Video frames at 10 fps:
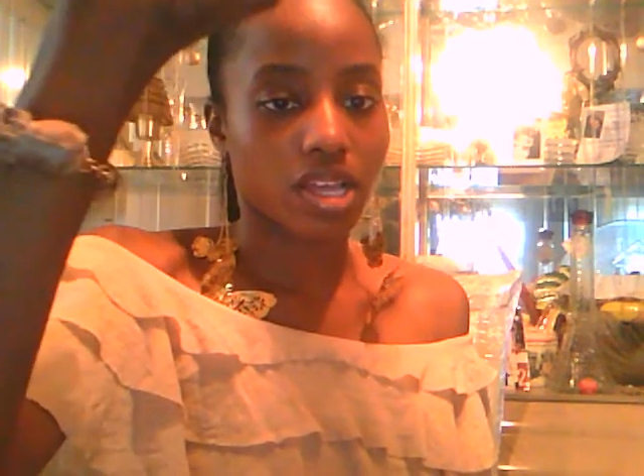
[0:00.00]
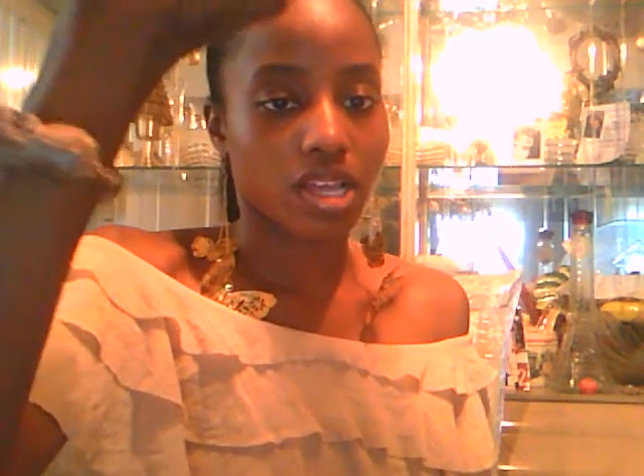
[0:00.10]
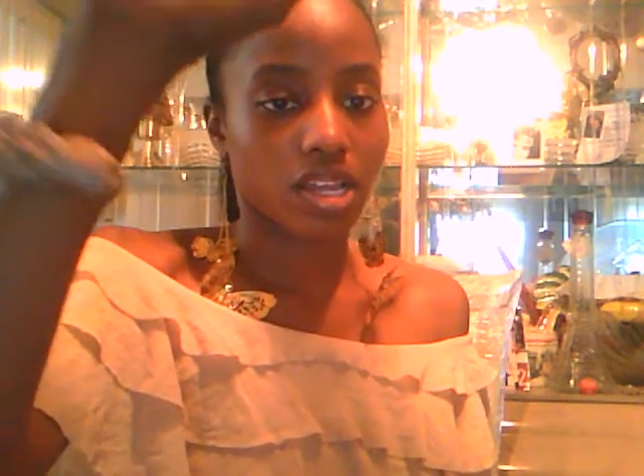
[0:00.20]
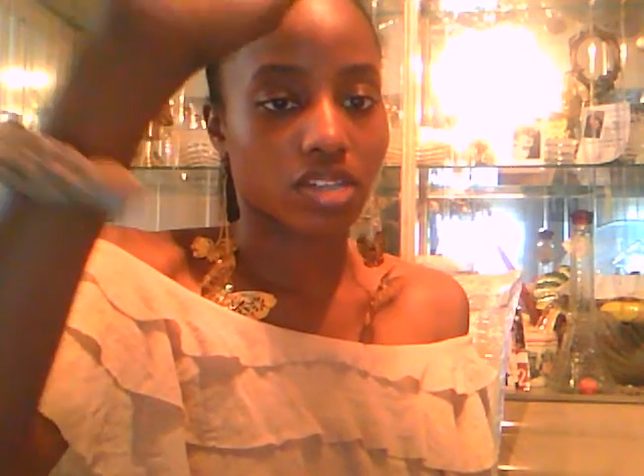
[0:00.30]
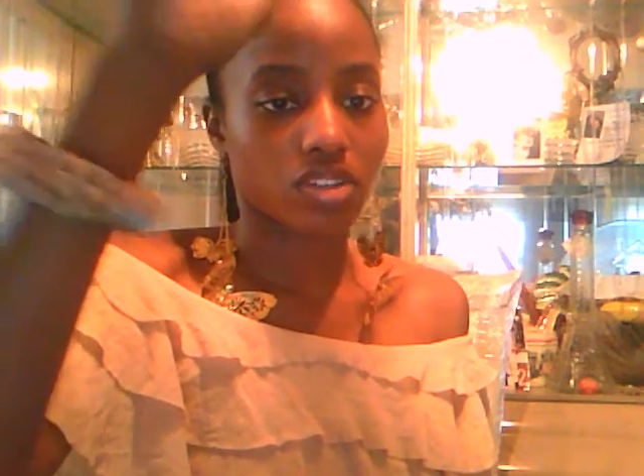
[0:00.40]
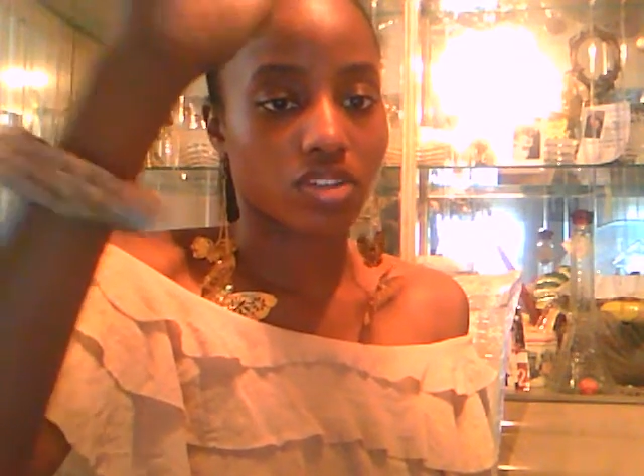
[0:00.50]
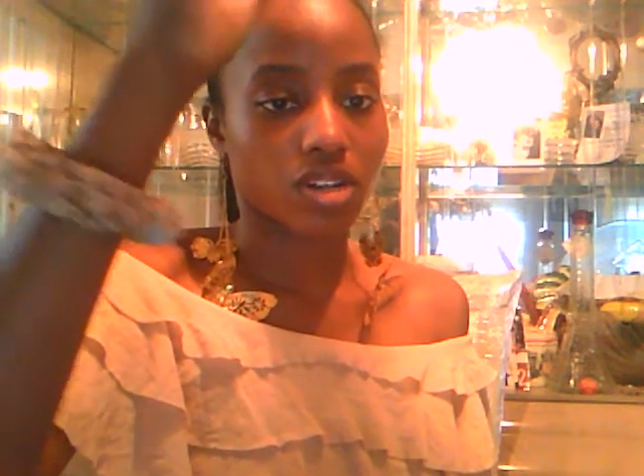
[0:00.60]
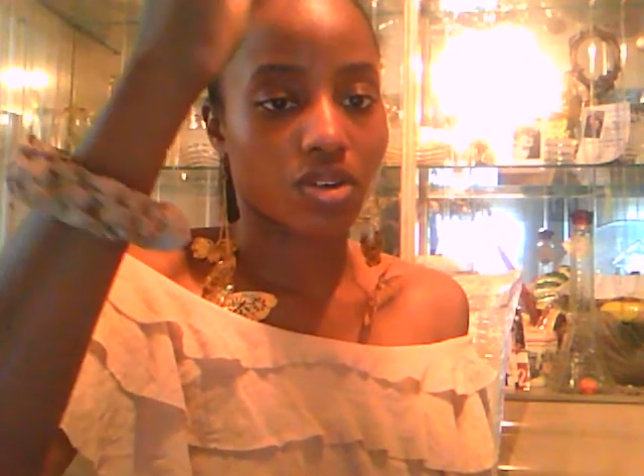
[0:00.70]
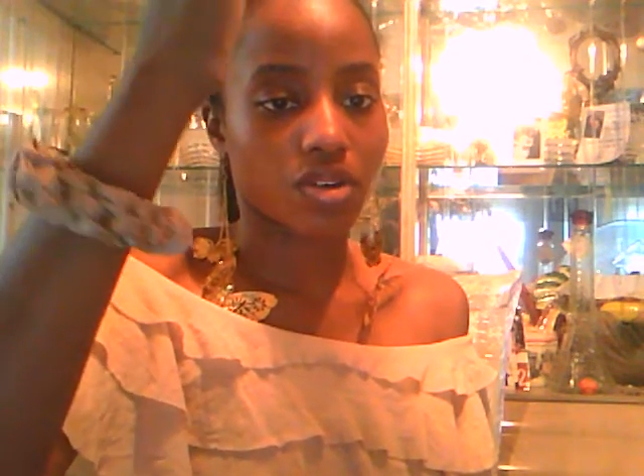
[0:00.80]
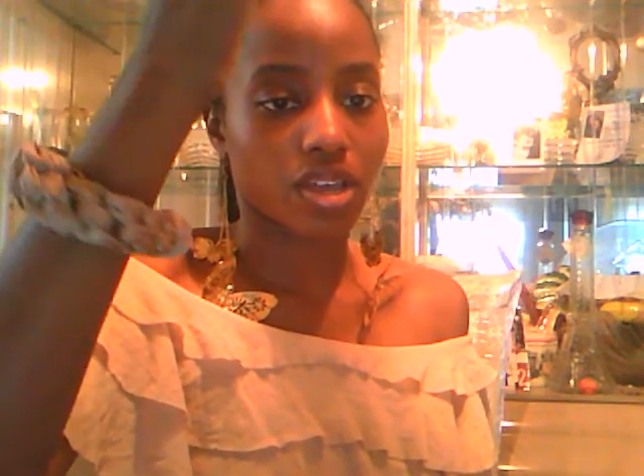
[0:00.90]
I'll try to
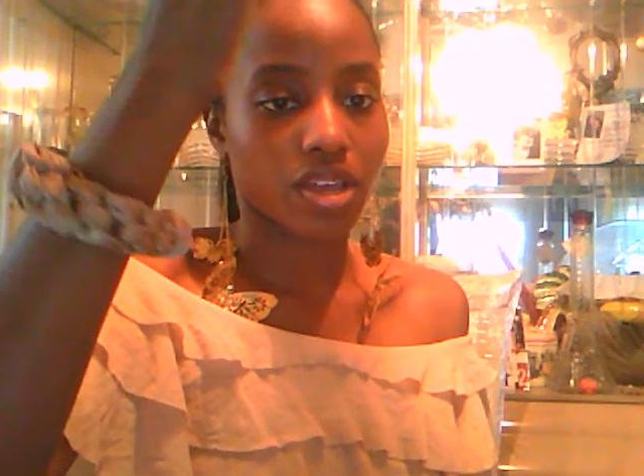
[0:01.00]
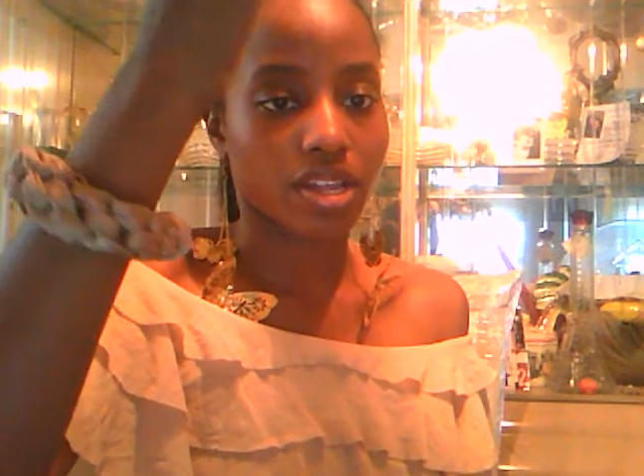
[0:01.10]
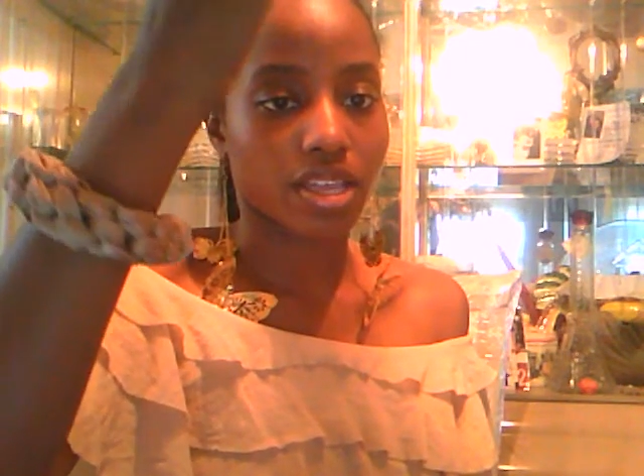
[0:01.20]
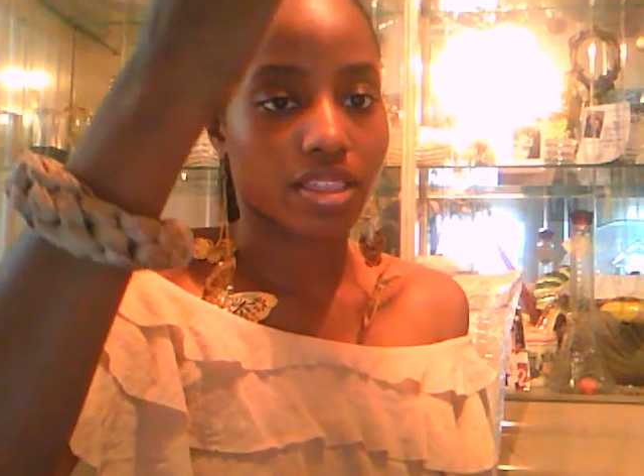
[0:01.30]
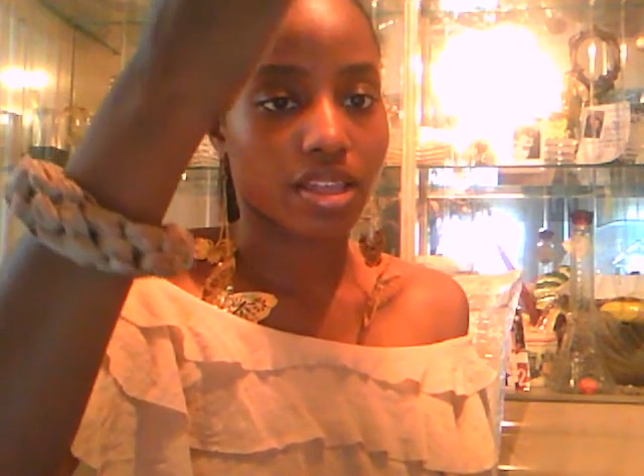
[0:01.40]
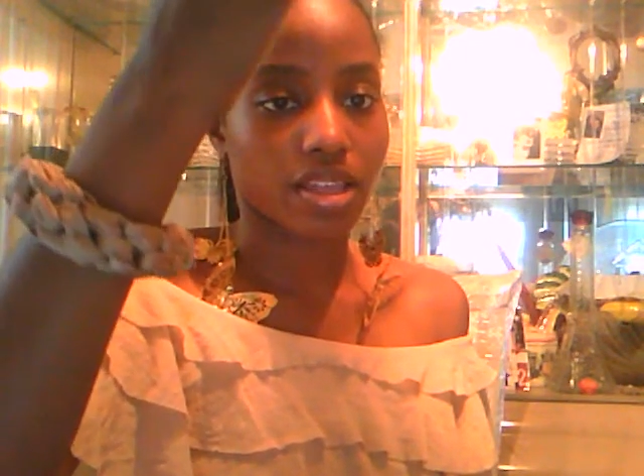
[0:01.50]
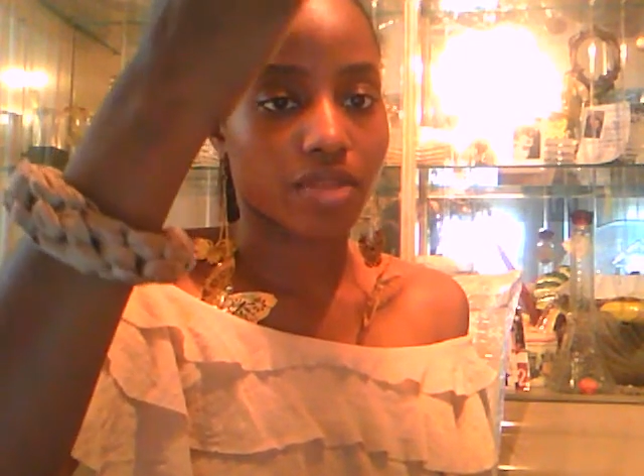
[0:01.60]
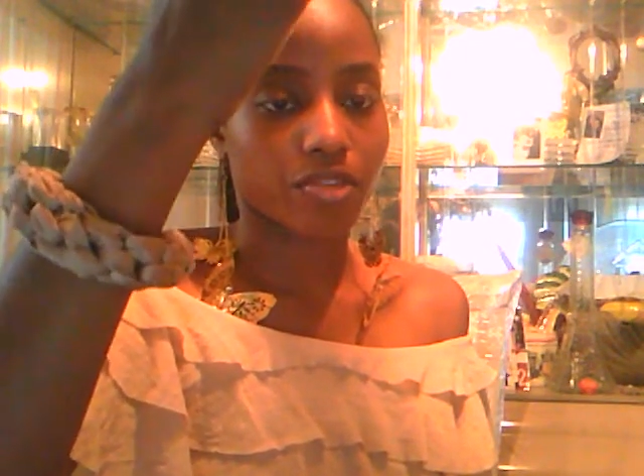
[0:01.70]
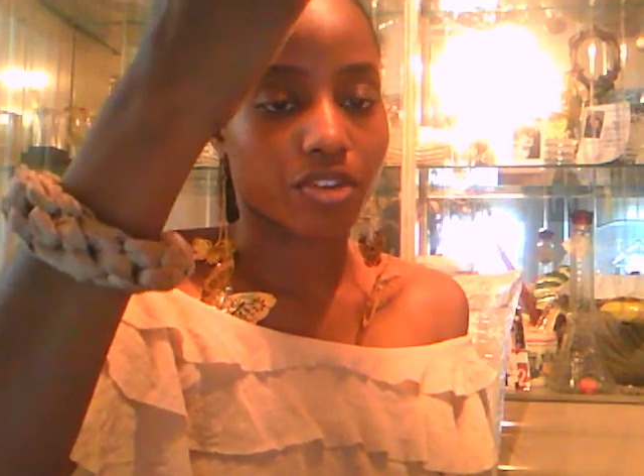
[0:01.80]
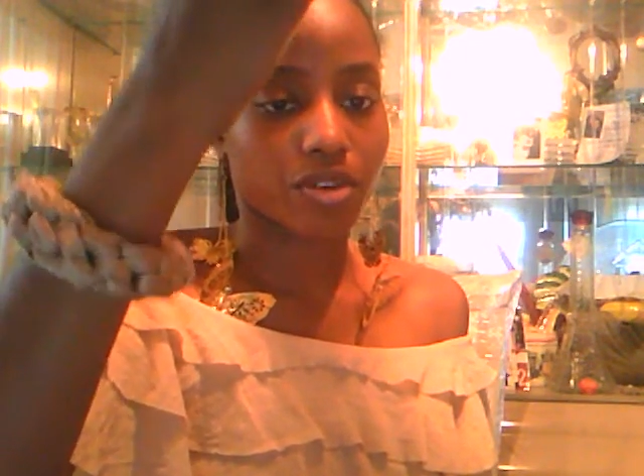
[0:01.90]
go ahead and get that up
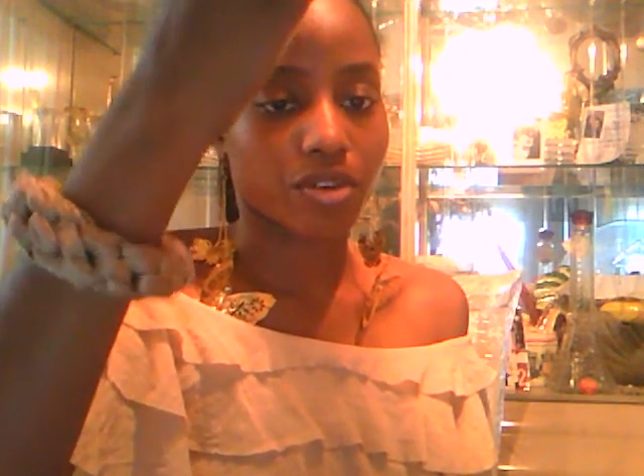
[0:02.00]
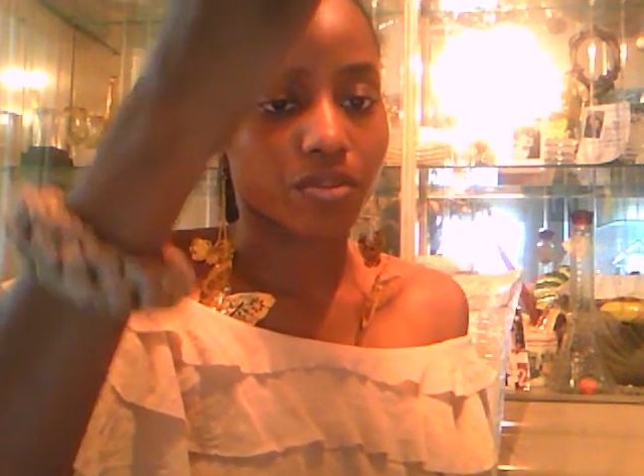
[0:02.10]
for you.